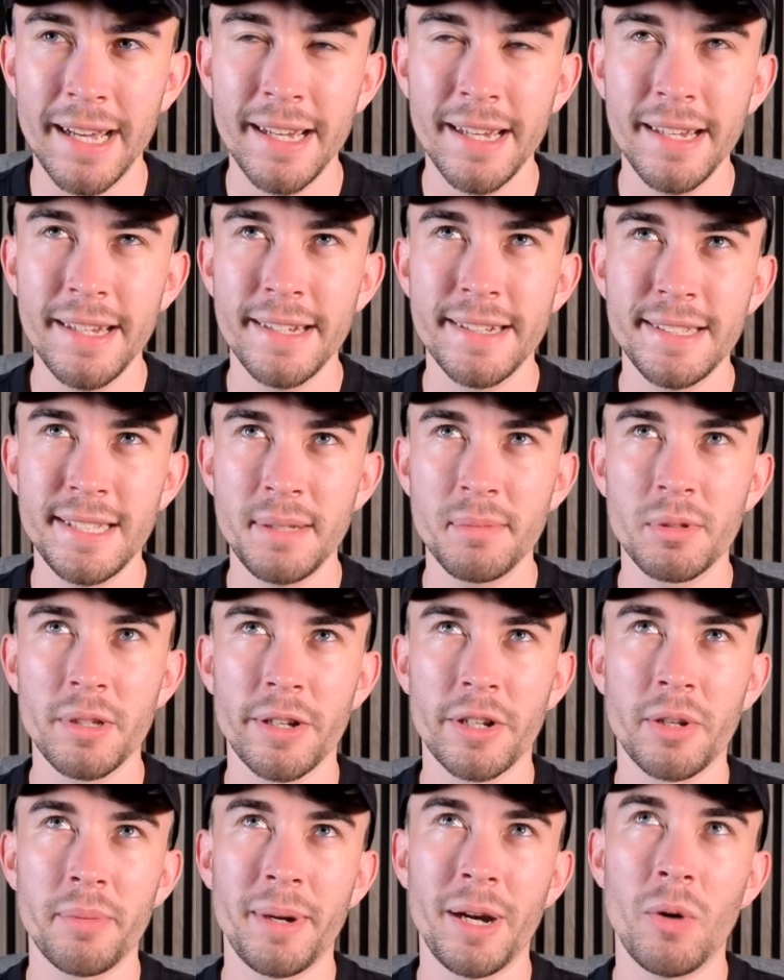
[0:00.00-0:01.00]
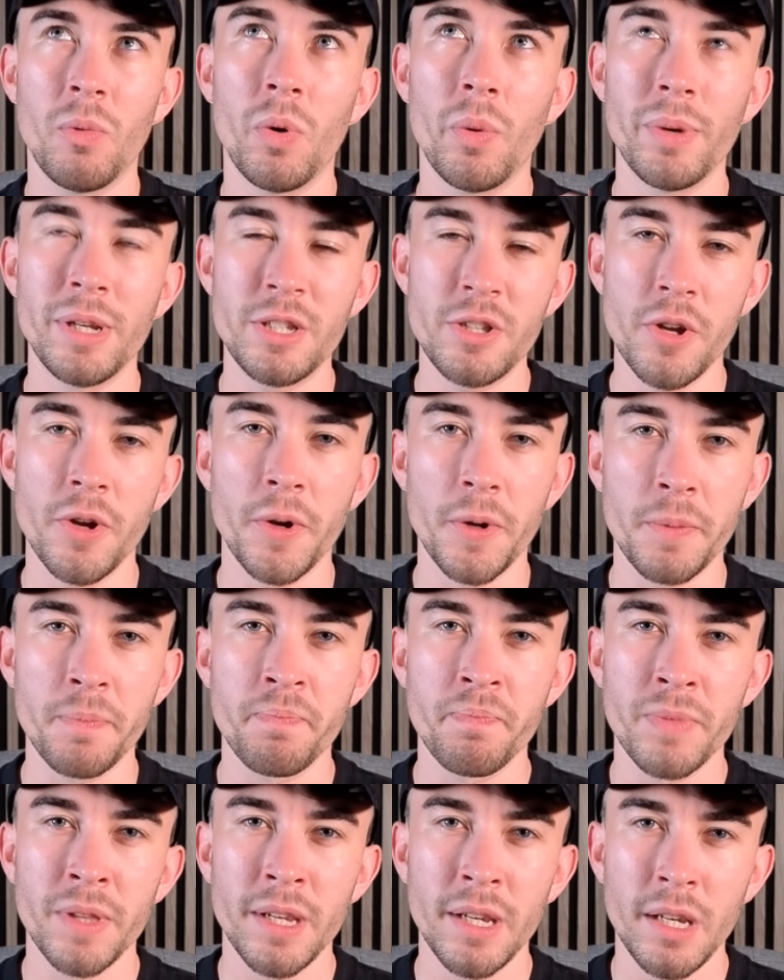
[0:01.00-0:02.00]
It seems like no matter what we do,
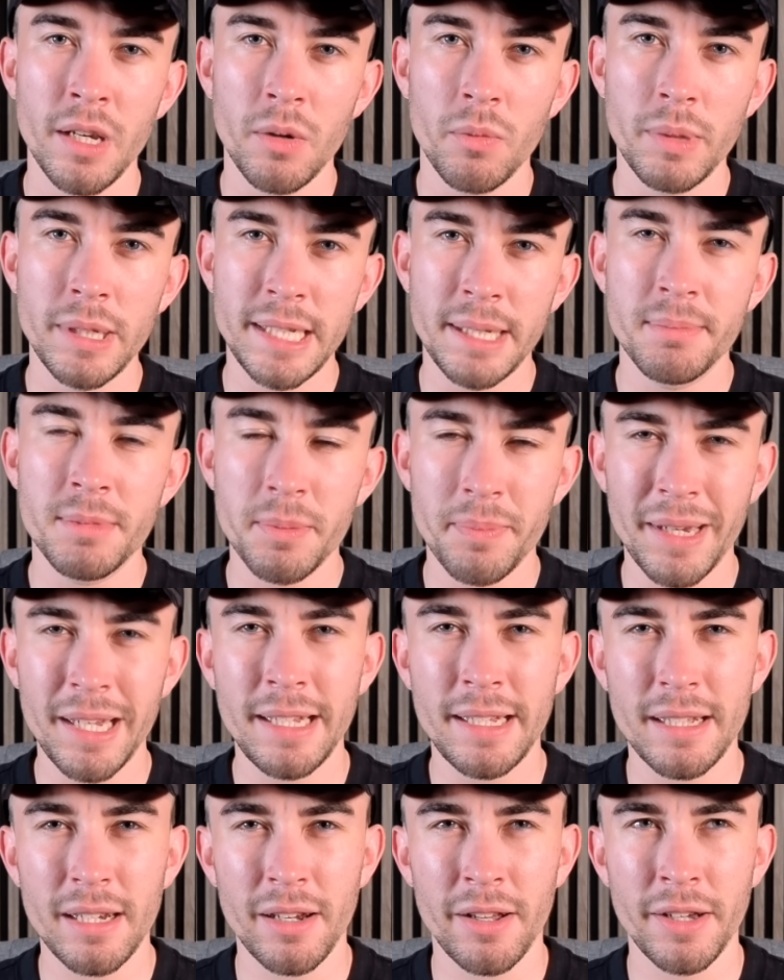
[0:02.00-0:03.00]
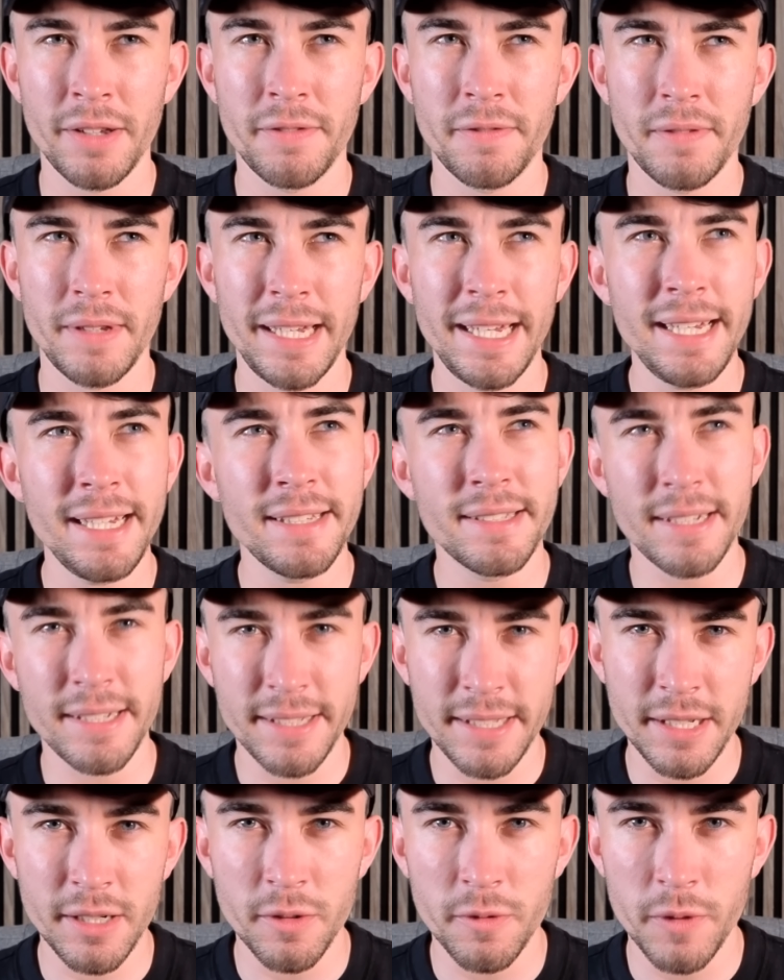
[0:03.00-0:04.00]
we seem to make life easy
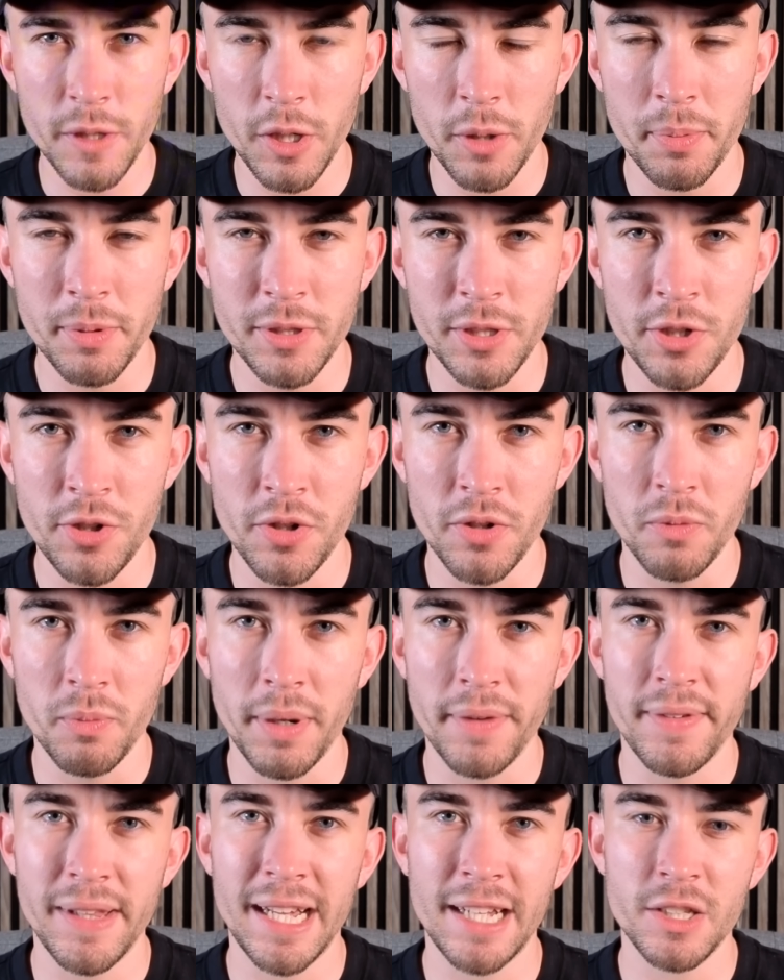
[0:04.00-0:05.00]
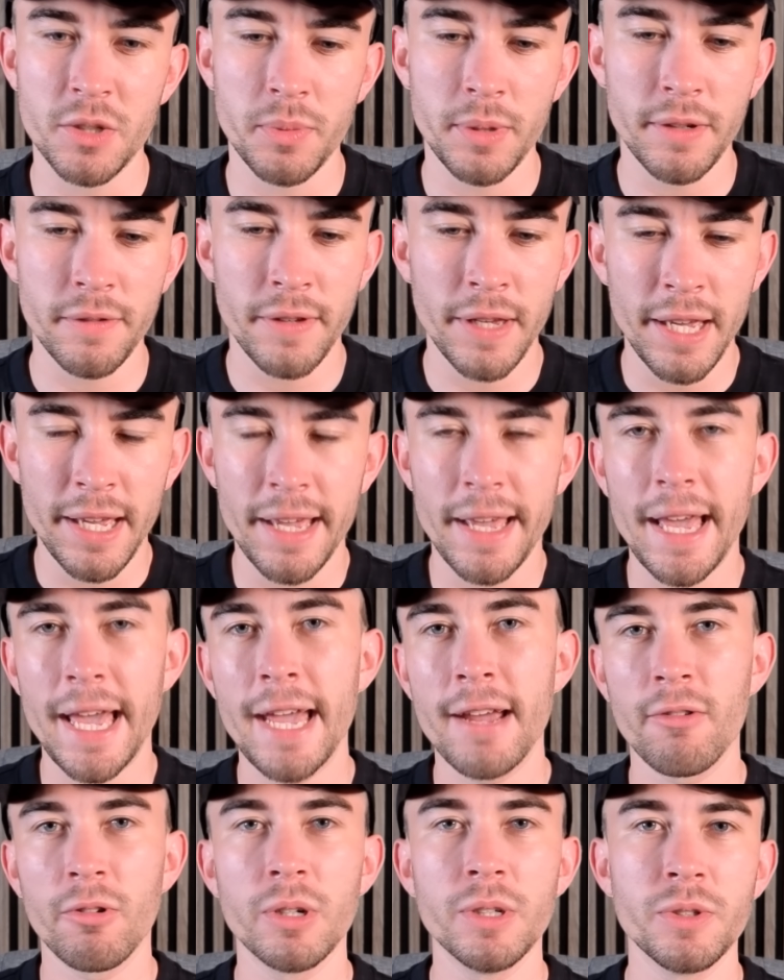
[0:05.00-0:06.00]
still for the opposition. Whether that's with
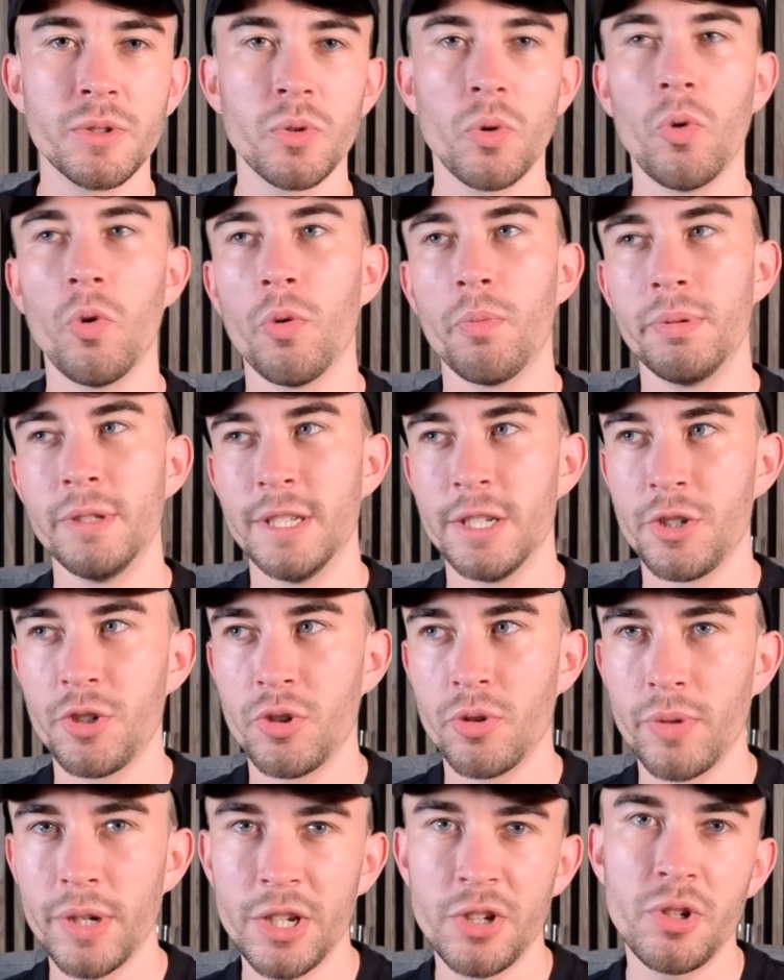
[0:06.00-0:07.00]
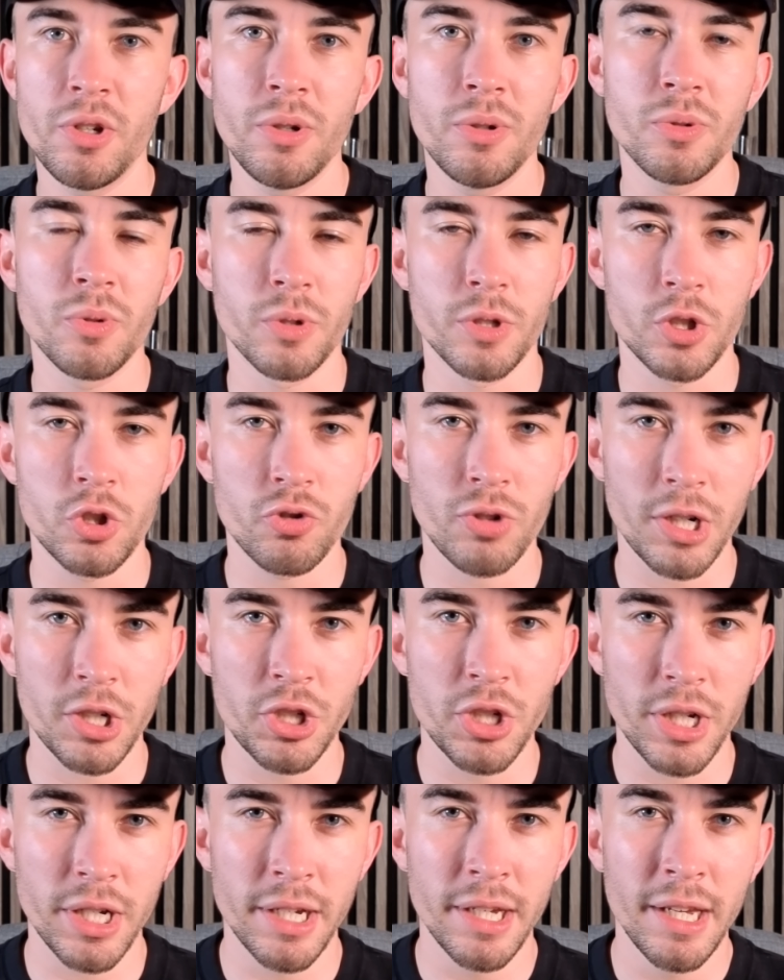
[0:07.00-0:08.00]
errors or positional issues or the
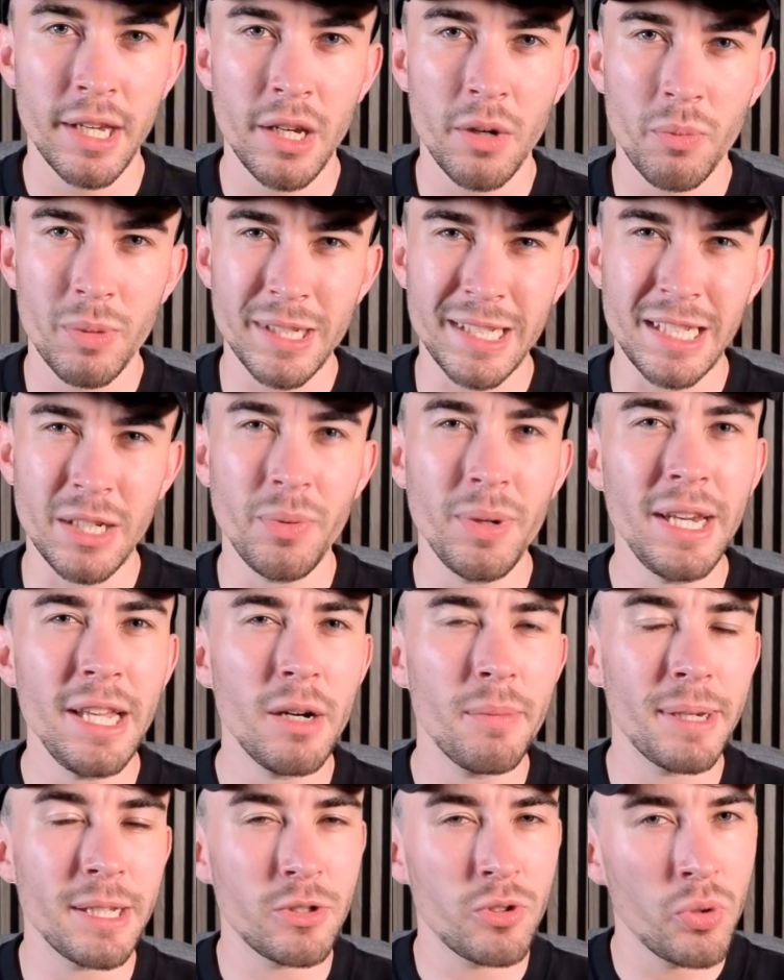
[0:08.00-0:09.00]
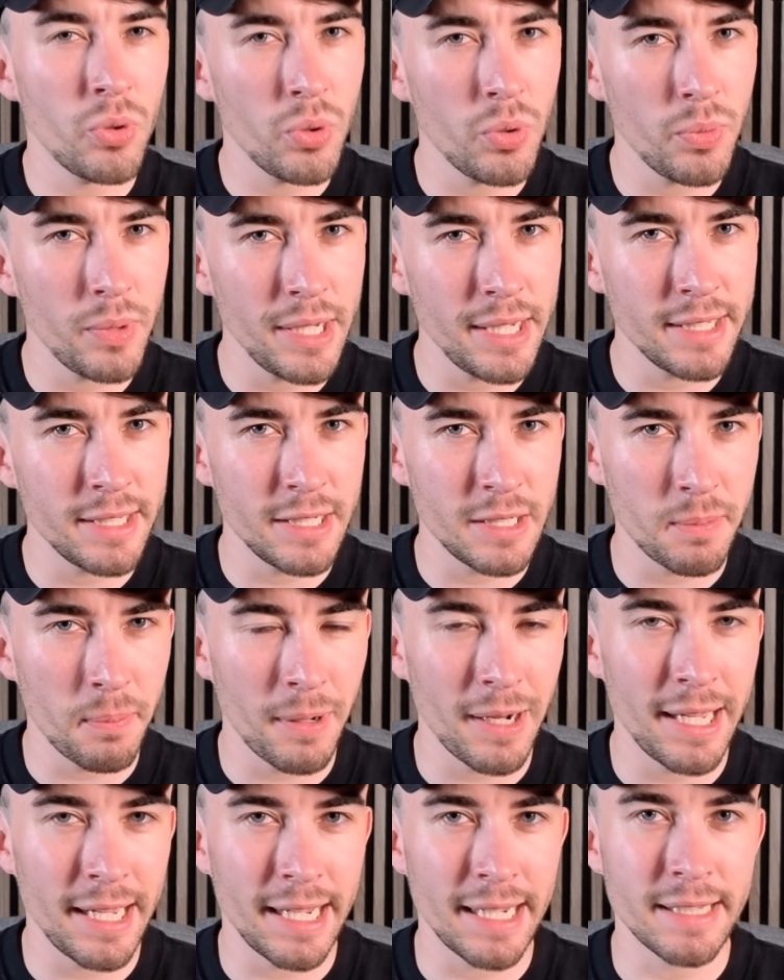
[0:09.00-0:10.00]
structure, we're still a little bit too easy to play
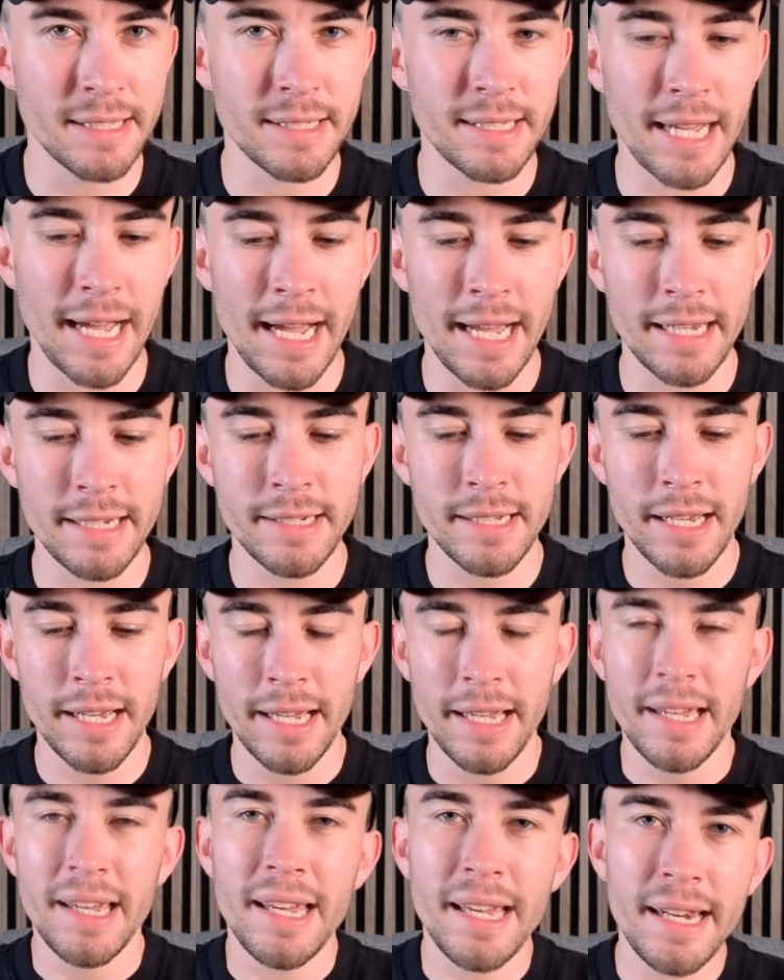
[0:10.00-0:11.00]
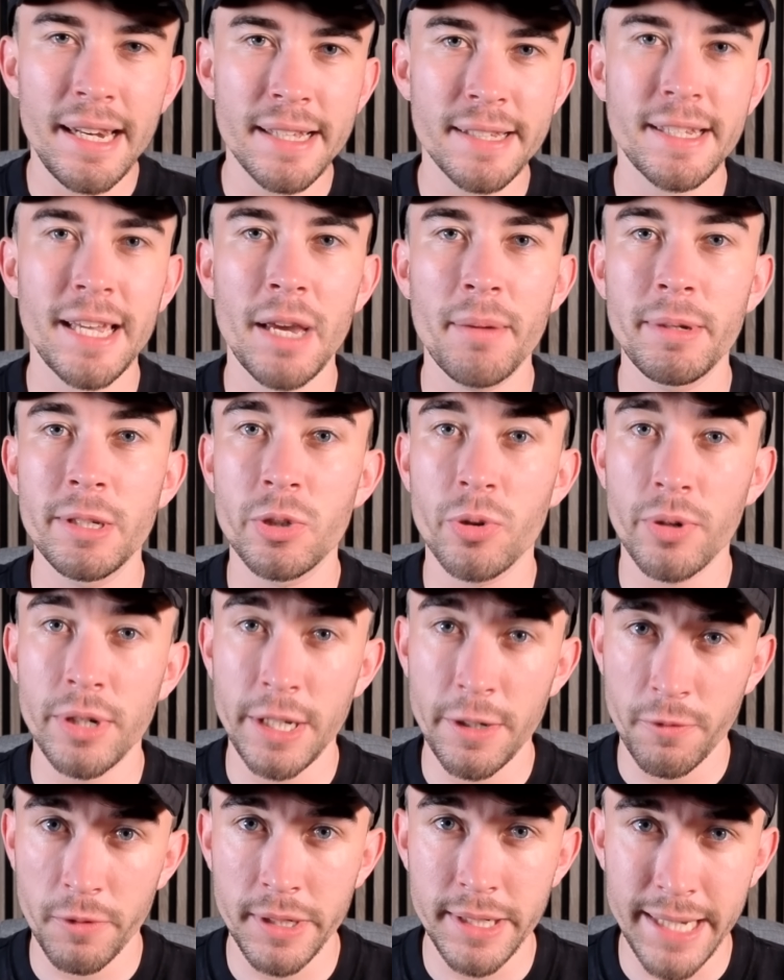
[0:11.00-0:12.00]
against. And in this game, we saw a
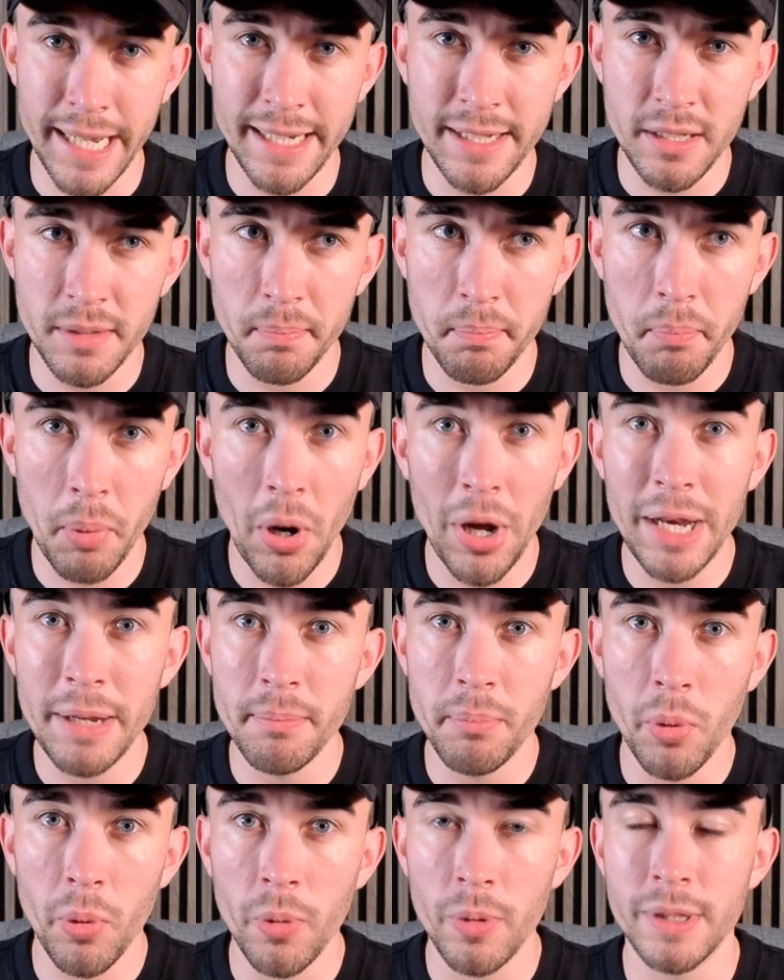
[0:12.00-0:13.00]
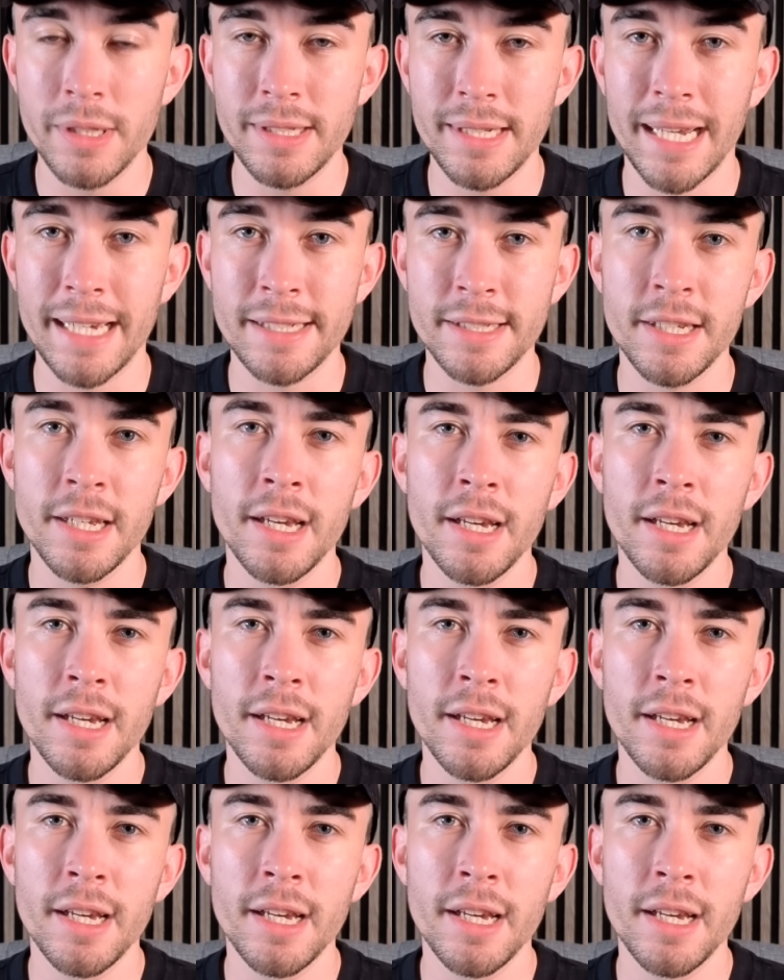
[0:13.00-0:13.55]
different test, but an important test.